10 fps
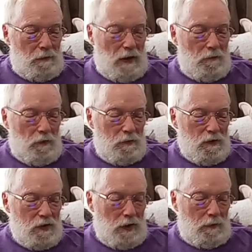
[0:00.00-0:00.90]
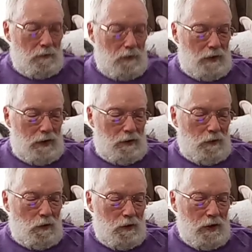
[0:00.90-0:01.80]
men from Ziph, you
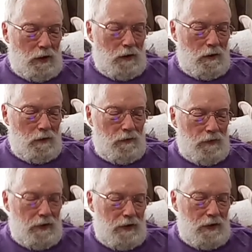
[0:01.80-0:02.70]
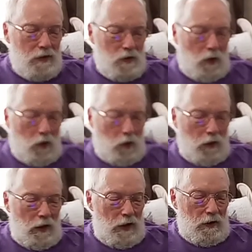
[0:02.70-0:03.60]
know, go tell
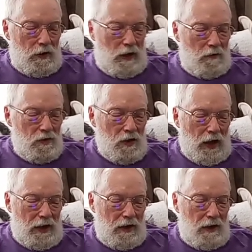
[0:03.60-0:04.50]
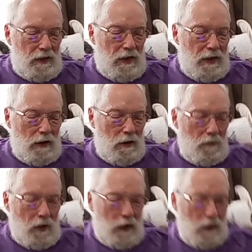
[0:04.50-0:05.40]
Saul, David's hiding in the
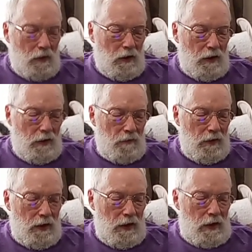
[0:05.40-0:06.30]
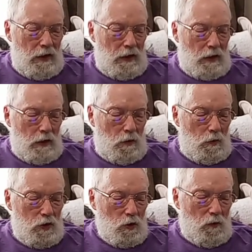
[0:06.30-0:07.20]
hill of Hakalah, uh,
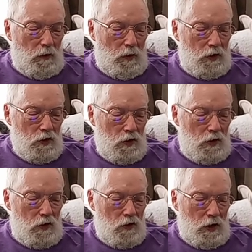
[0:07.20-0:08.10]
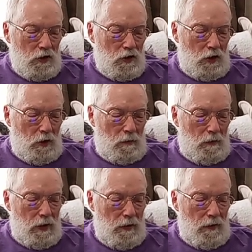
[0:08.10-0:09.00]
which overlooks
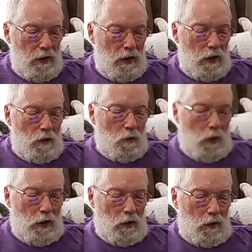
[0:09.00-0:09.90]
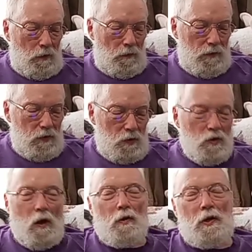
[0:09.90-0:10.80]
Jeshim. Well, so
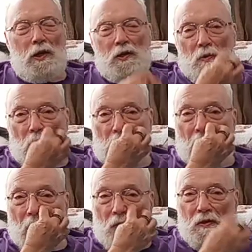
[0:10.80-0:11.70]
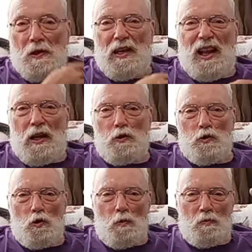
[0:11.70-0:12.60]
Saul takes 3,000 elite
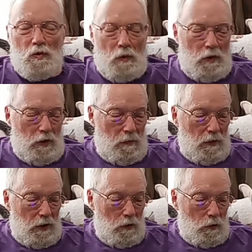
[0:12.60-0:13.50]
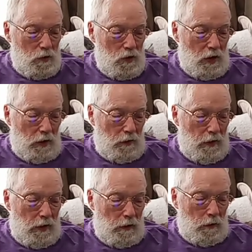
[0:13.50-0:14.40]
troops with him. He goes down
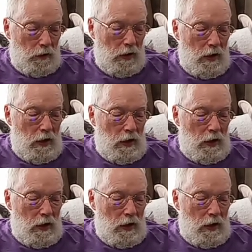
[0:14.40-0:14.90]
there and